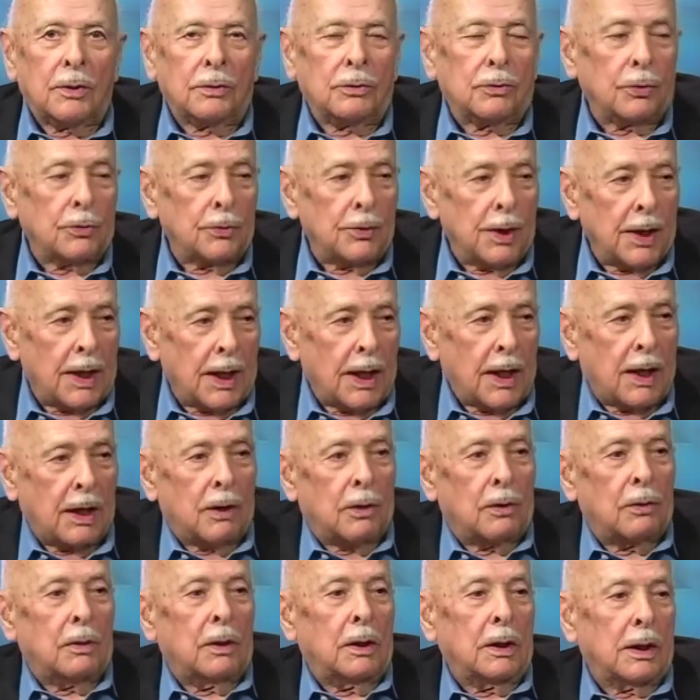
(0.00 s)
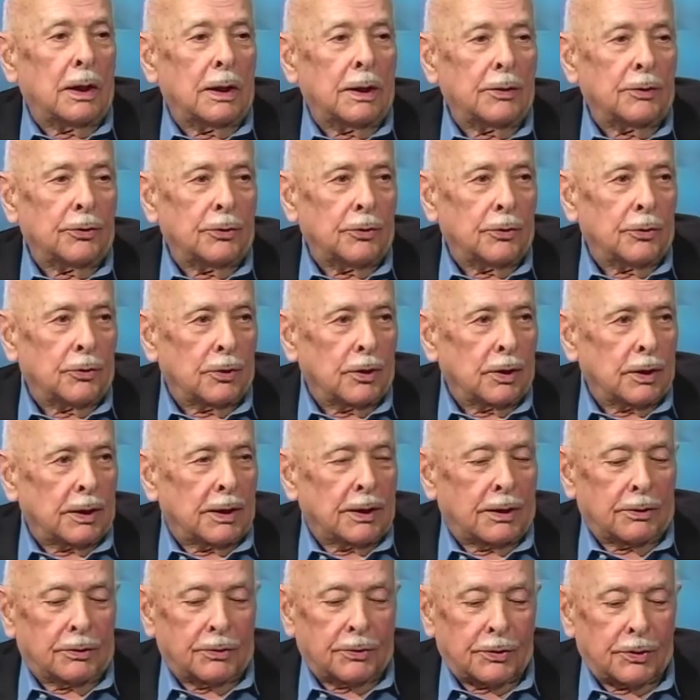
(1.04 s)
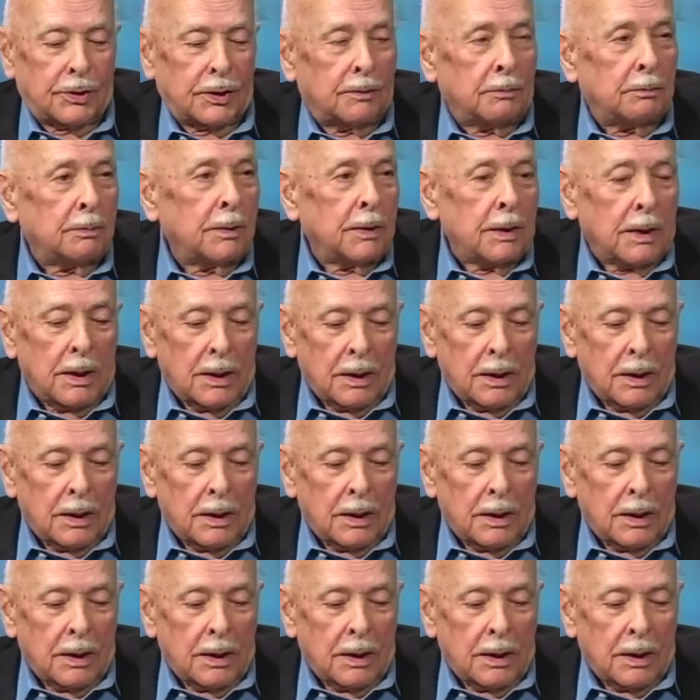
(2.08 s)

to now, under your leadership,